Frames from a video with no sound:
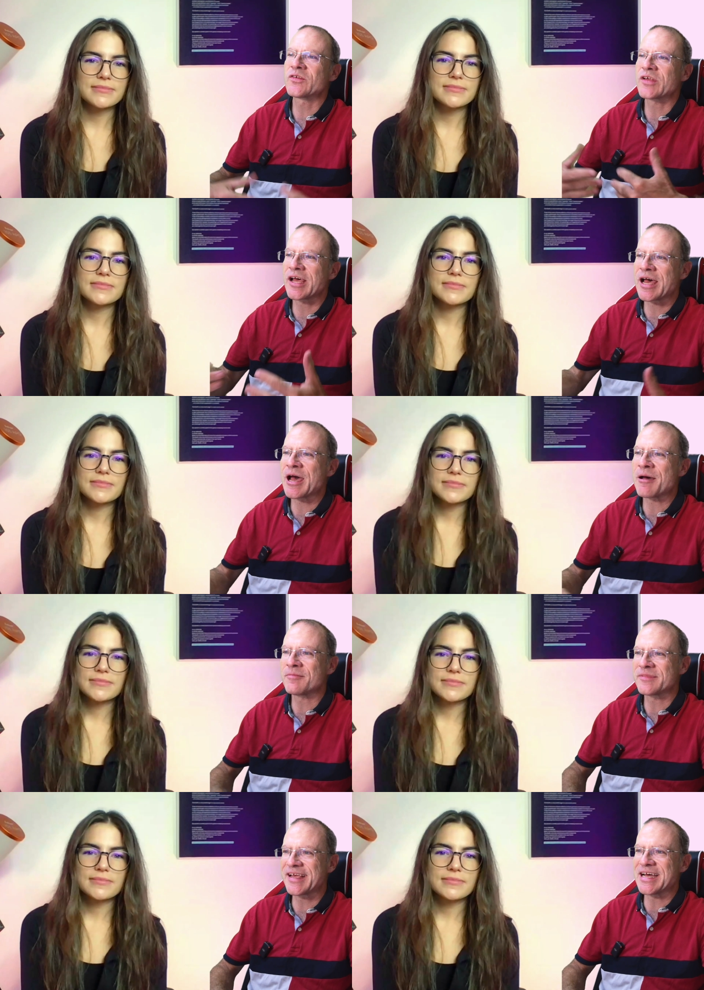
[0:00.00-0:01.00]
Speaker 1: um,
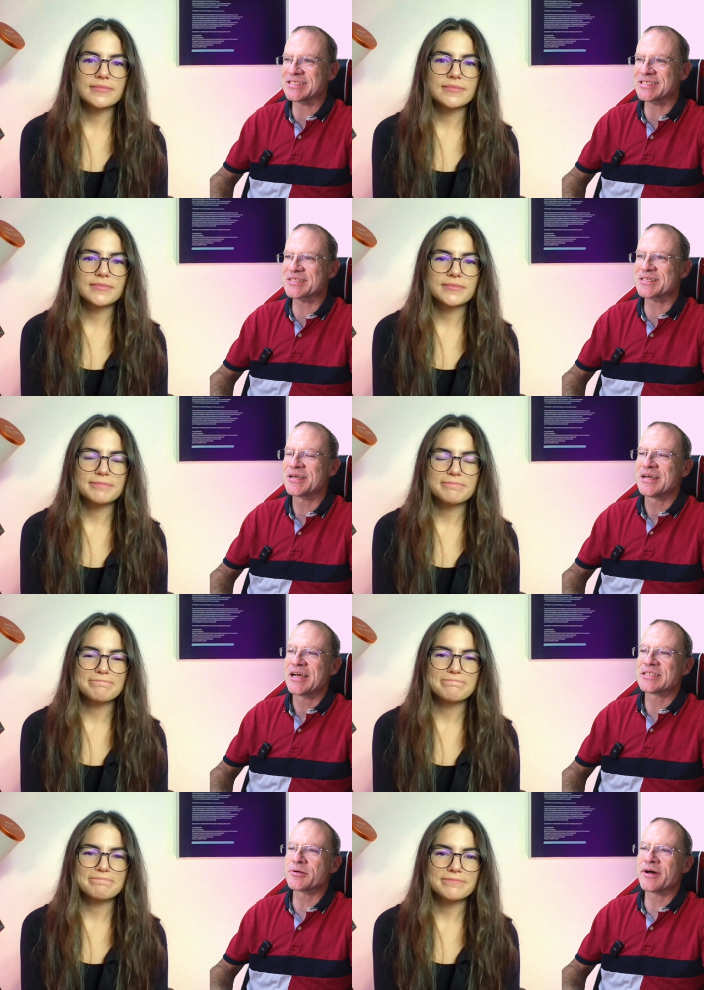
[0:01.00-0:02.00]
test. And so
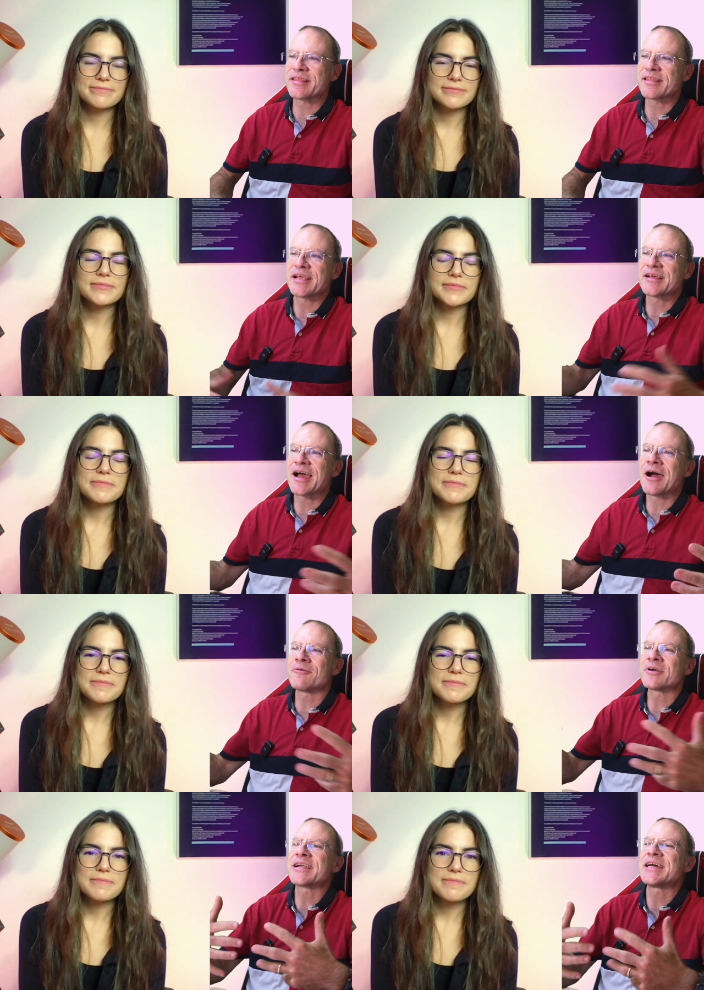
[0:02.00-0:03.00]
I think our
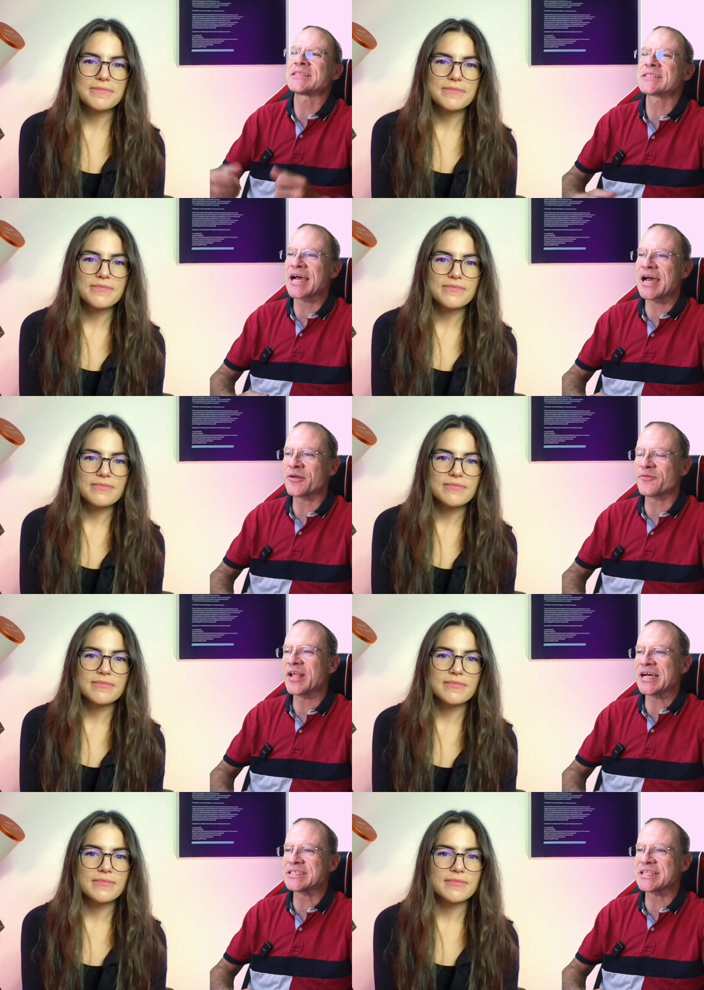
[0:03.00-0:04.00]
tests kind of
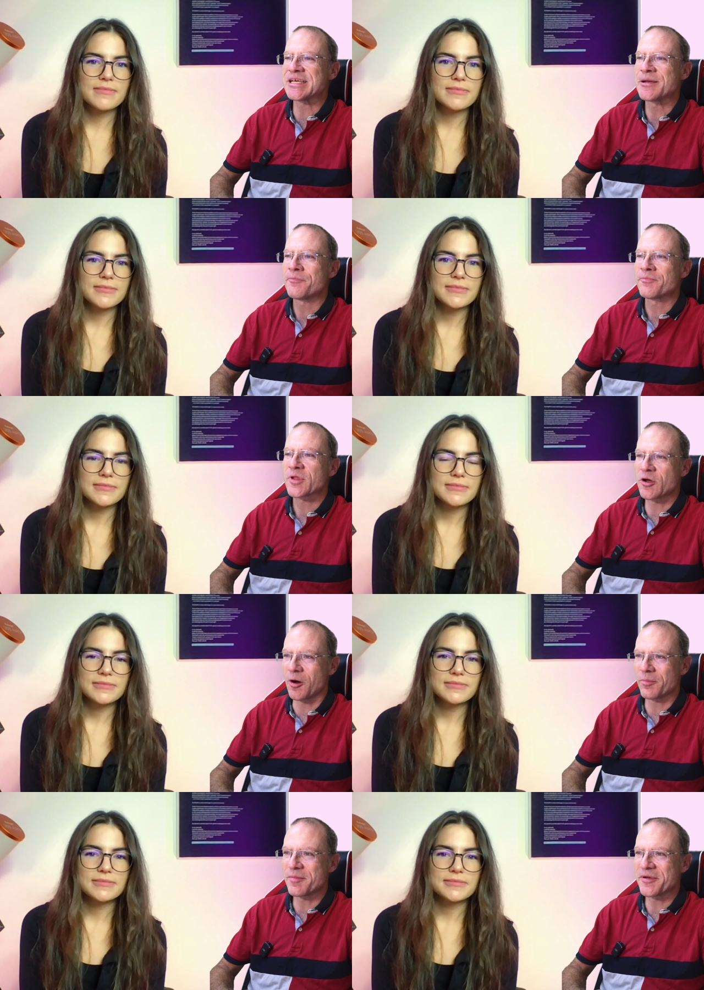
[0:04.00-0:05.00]
nicely
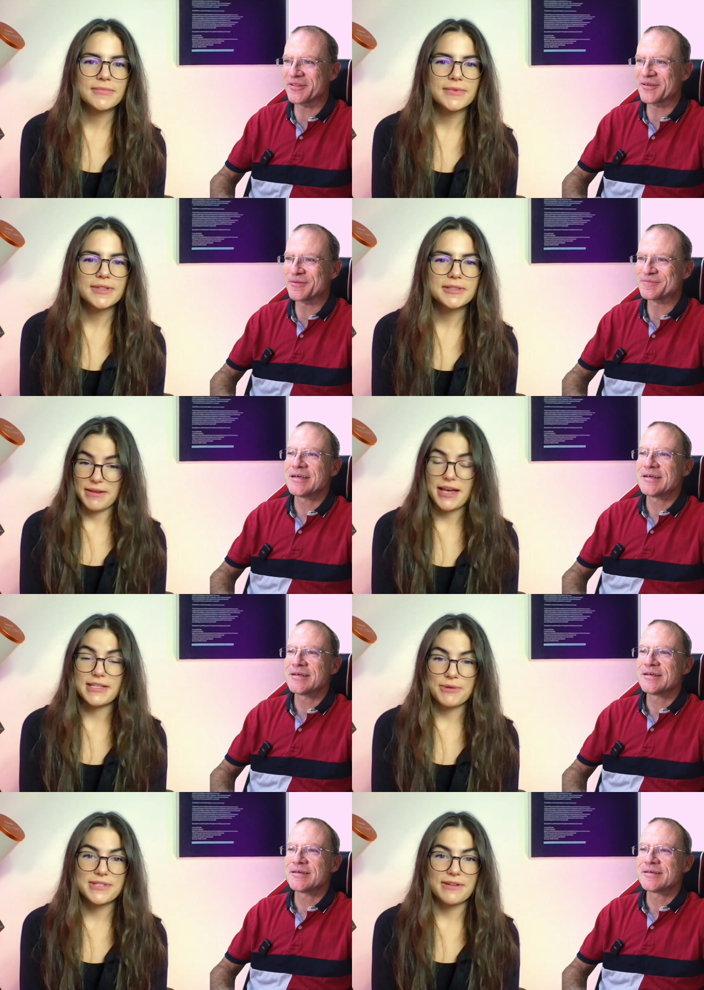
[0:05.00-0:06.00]
complement.
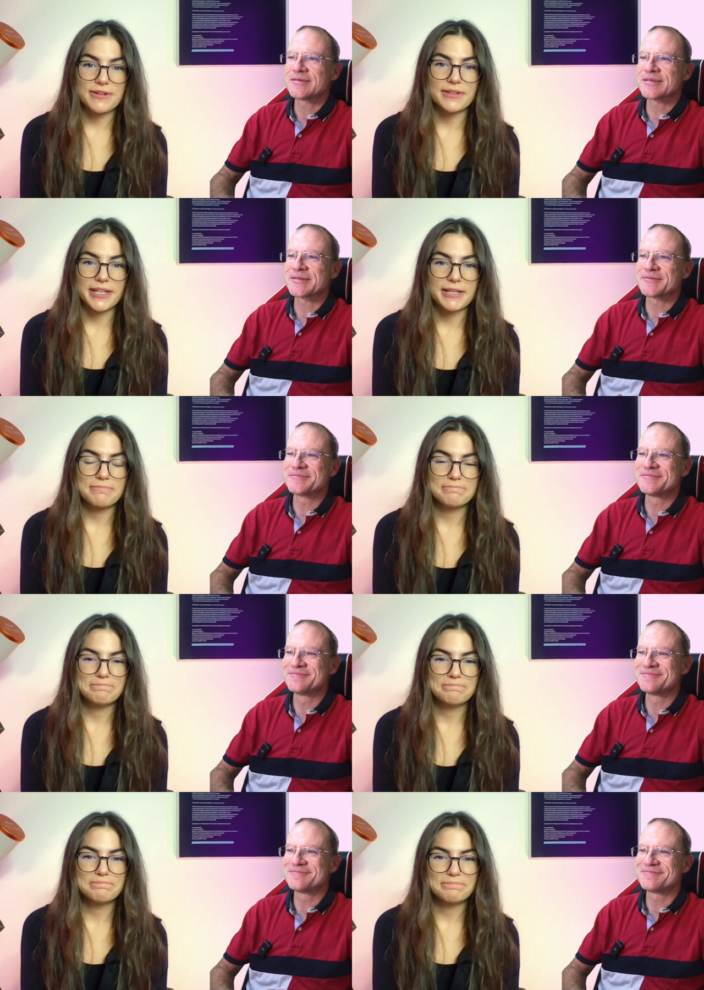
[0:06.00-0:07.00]
Speaker 2: Yes, most yeah. definitely.
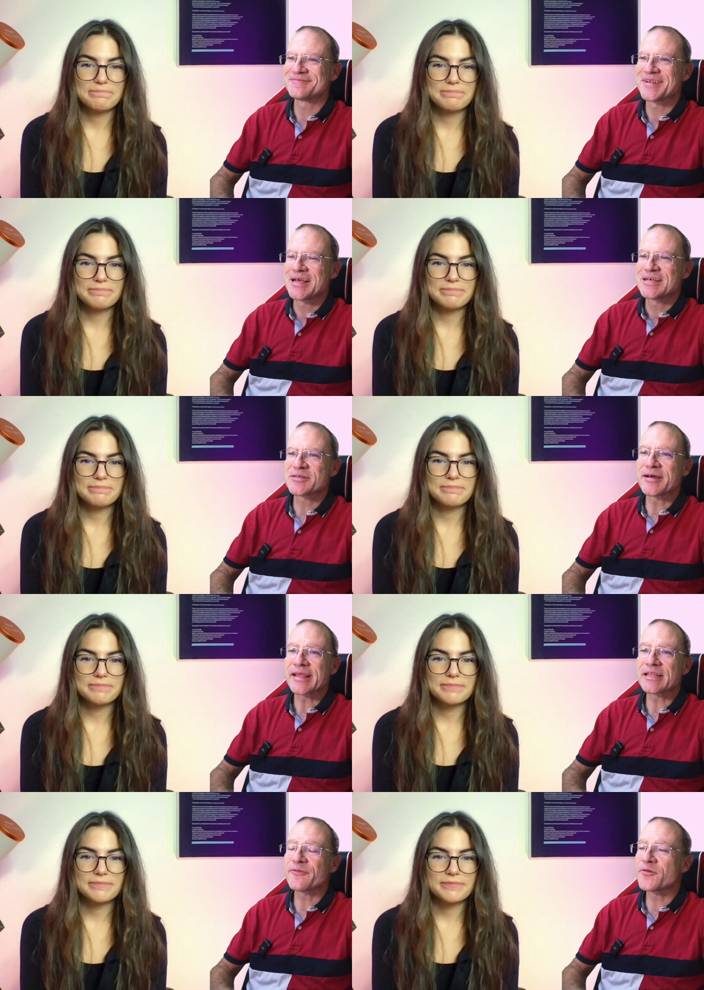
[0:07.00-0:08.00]
Speaker 1: So I think the
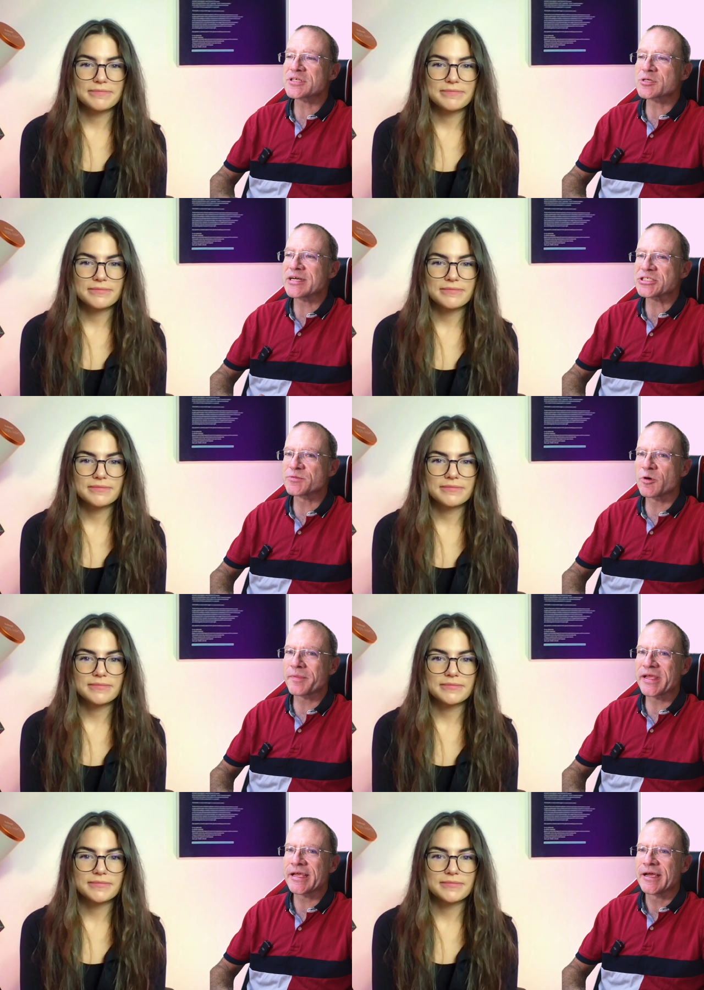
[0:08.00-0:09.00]
first question would
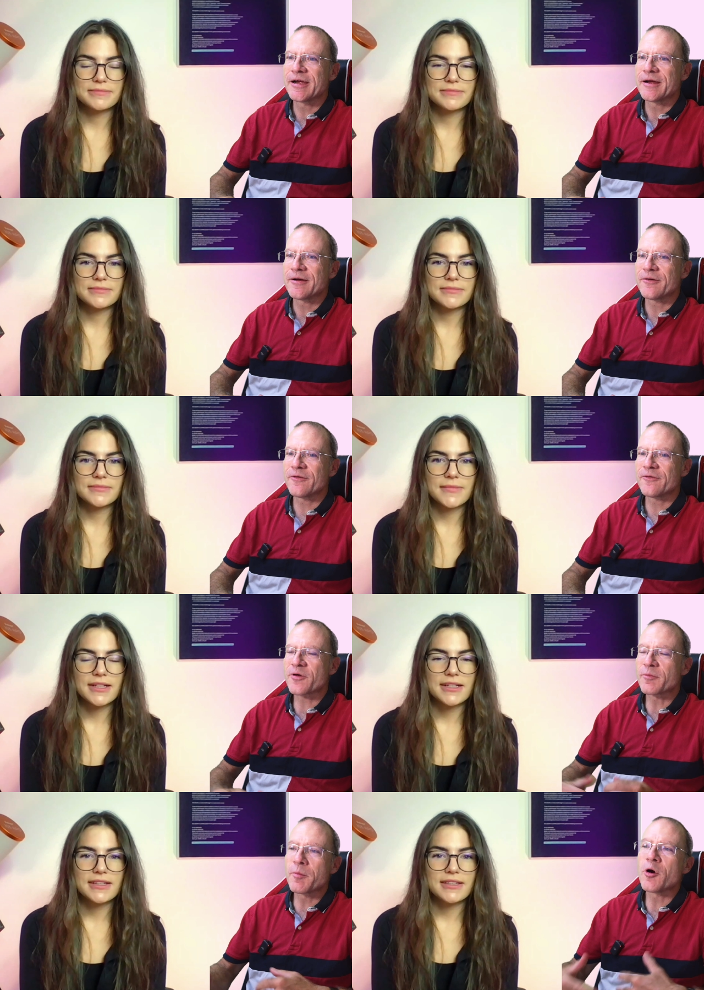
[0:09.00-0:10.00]
be, from the
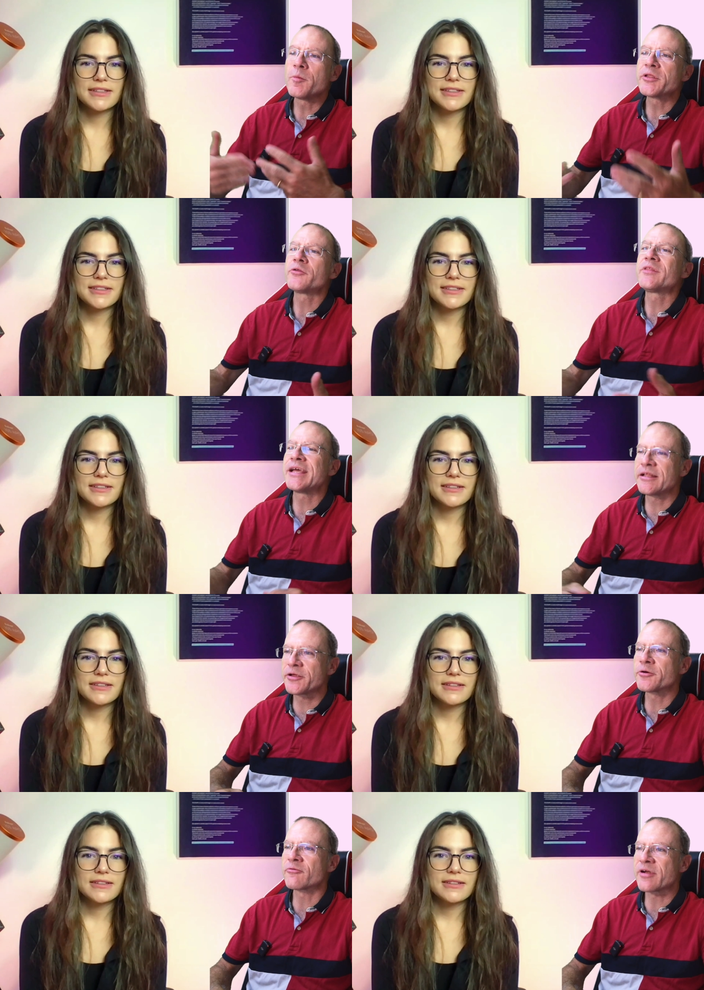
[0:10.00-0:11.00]
moment you did your
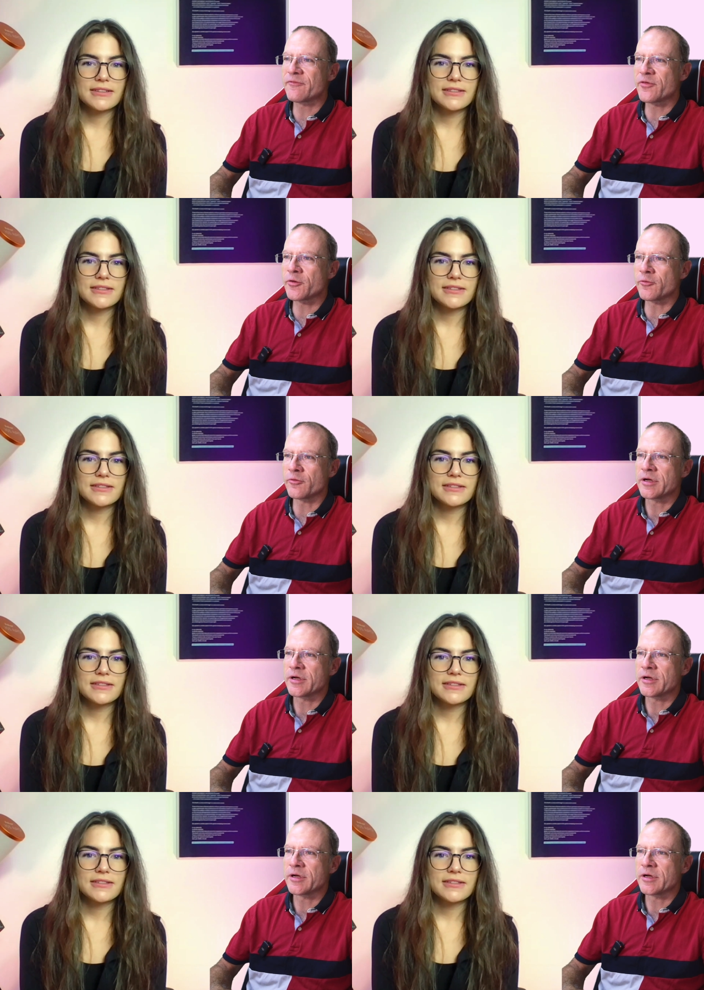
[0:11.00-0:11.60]
review